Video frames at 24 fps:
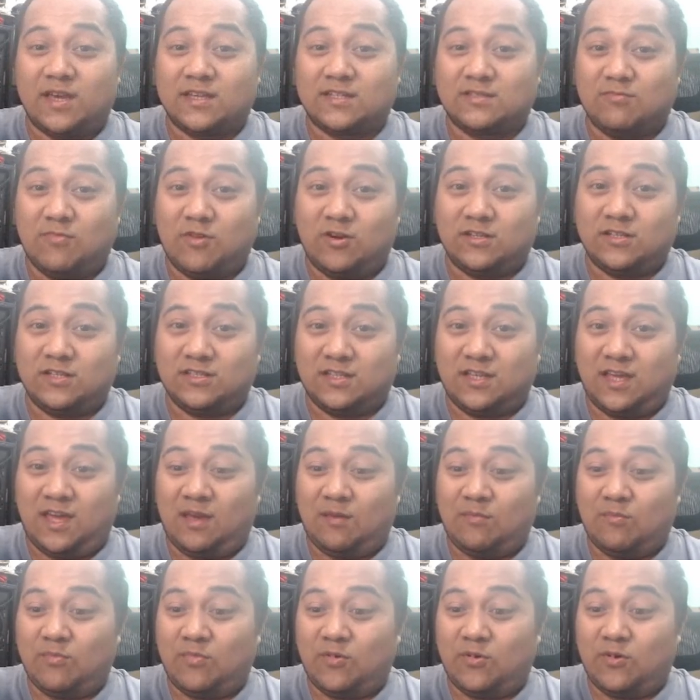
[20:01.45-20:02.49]
modded
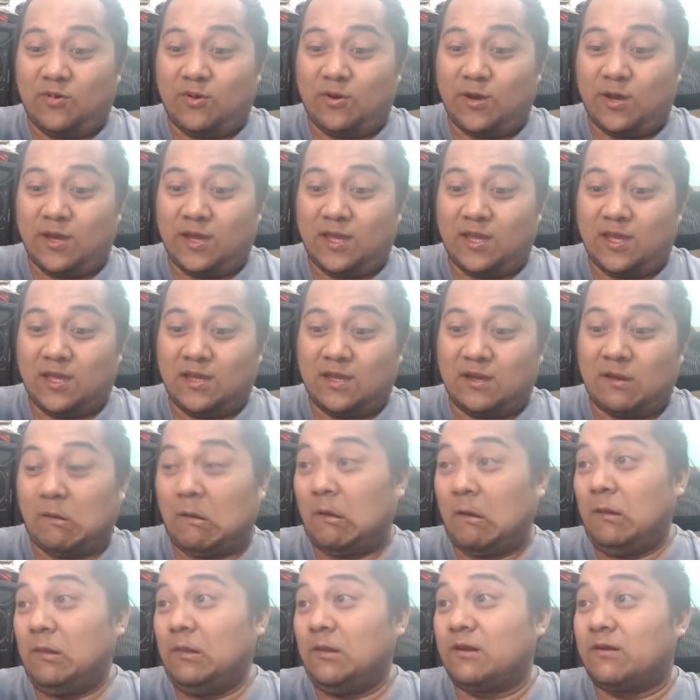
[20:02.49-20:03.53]
Game Boy
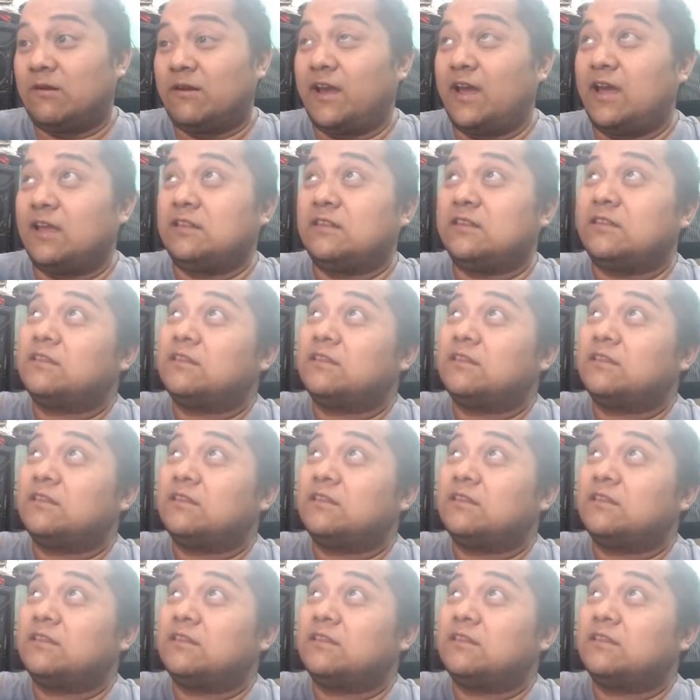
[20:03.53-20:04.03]
Color, right? My